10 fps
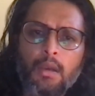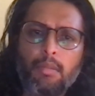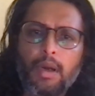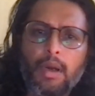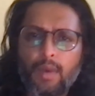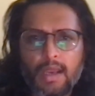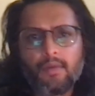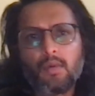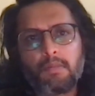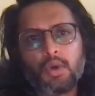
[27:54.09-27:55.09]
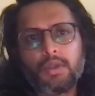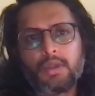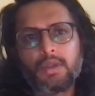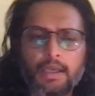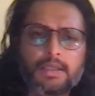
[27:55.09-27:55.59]
But wherever we put the
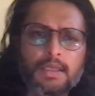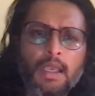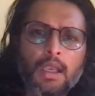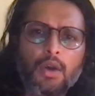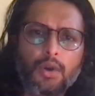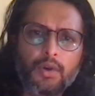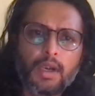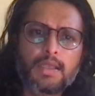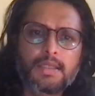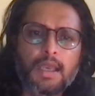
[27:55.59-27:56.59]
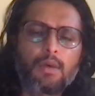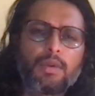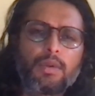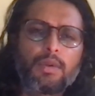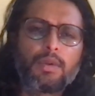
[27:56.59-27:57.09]
dates, contrast that
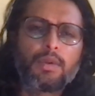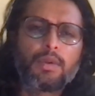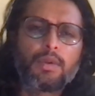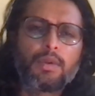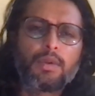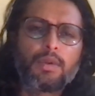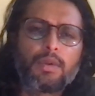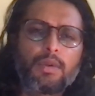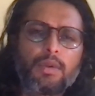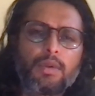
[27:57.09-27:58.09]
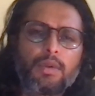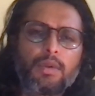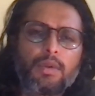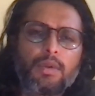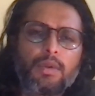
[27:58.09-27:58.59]
with the story from our Purans,
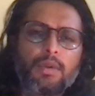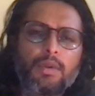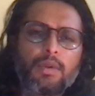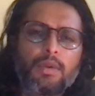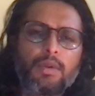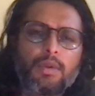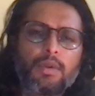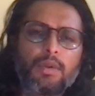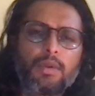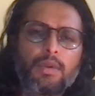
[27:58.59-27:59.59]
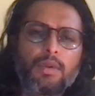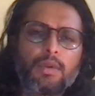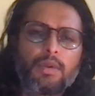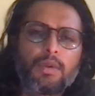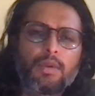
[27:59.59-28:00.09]
where prior to Prithu
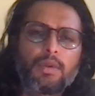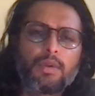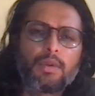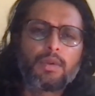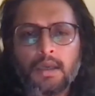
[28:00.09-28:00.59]
Venya,